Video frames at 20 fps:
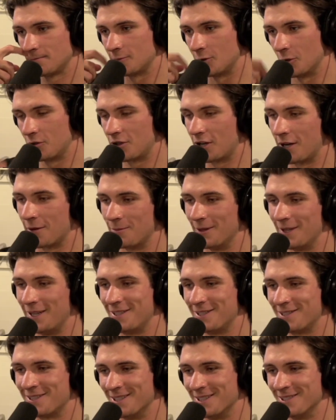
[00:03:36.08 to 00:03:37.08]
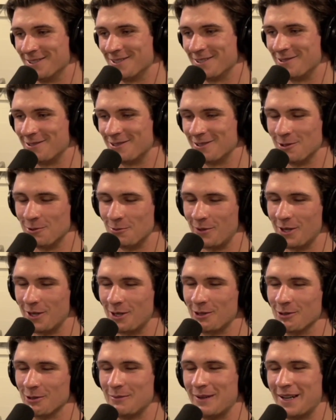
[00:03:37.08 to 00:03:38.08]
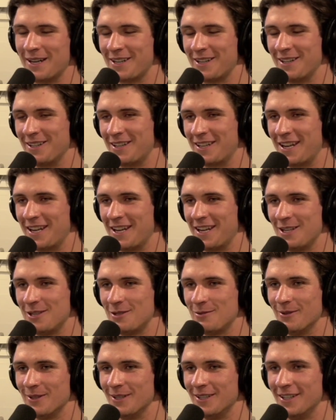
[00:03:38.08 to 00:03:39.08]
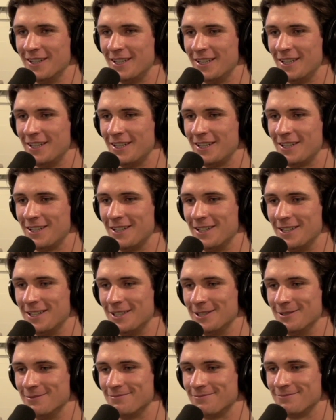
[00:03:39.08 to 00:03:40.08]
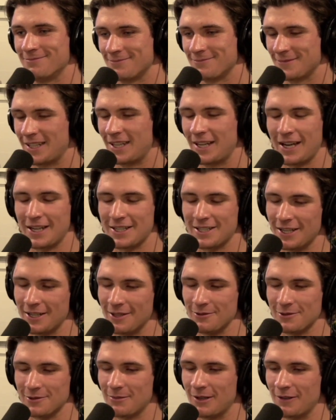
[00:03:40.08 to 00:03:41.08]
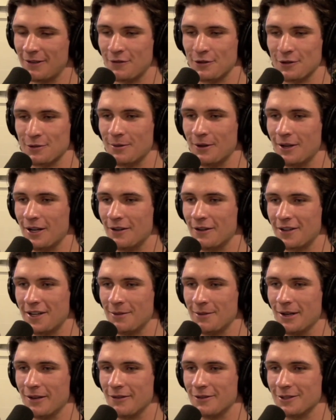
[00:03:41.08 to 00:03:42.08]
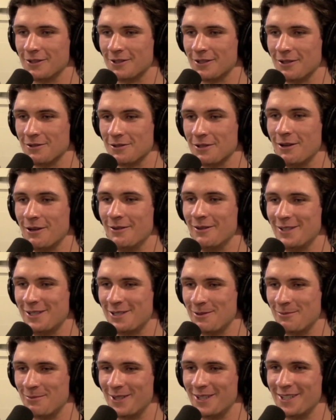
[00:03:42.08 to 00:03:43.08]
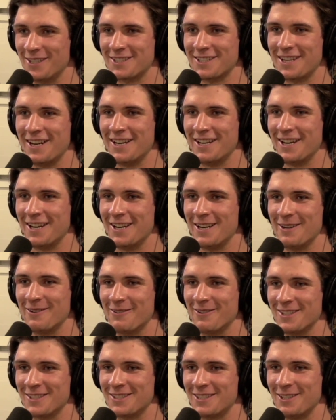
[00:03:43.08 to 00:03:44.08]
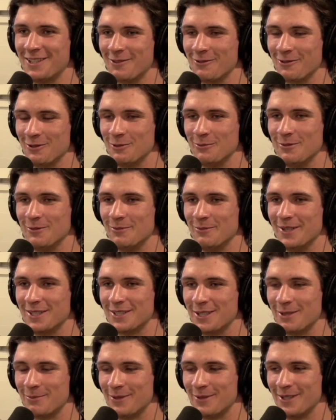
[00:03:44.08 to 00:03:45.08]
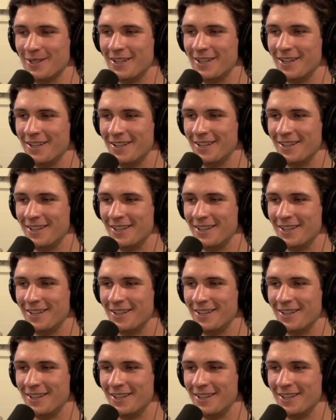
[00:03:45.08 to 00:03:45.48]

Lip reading: go try to play. So it was a little weird going back into the cage, but like I said, it was my first playoff game ever, so I was obviously pretty excited, and I didn't want to sit in the room and miss it. But